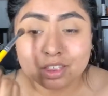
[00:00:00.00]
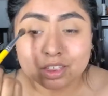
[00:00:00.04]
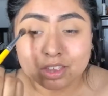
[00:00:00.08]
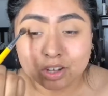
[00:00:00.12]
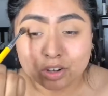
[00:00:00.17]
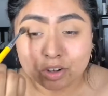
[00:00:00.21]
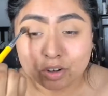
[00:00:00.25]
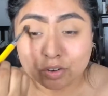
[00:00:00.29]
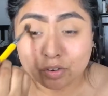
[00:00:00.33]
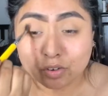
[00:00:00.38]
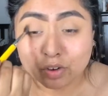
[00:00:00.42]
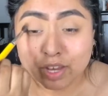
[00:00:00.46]
the
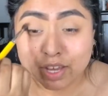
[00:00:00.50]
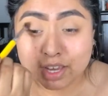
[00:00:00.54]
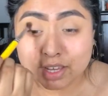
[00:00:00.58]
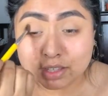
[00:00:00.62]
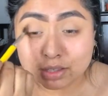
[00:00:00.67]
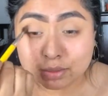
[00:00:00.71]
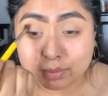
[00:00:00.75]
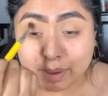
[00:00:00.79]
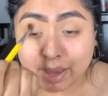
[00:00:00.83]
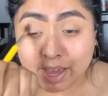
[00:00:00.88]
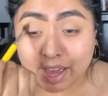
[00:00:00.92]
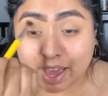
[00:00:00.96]

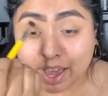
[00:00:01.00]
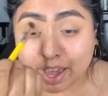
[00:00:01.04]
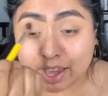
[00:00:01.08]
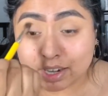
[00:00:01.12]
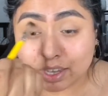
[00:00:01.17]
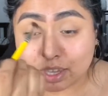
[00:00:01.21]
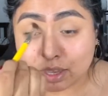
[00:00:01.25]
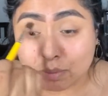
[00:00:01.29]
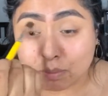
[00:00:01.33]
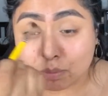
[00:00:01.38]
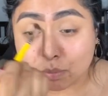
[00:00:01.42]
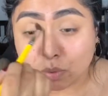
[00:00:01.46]
crease by
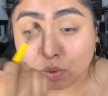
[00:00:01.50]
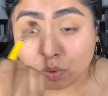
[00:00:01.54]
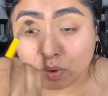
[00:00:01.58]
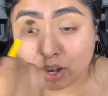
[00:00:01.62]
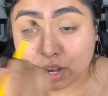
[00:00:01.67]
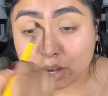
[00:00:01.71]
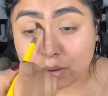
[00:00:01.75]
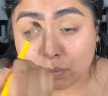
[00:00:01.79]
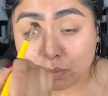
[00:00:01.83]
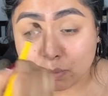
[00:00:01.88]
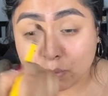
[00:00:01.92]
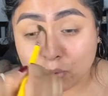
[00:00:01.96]
adding more
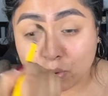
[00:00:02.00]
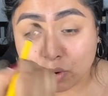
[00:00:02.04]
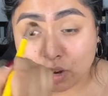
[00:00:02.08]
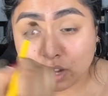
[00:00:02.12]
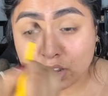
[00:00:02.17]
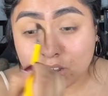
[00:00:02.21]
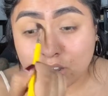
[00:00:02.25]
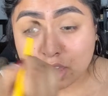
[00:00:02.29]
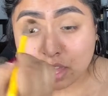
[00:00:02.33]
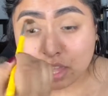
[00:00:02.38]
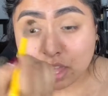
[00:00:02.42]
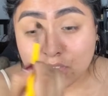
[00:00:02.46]
and more,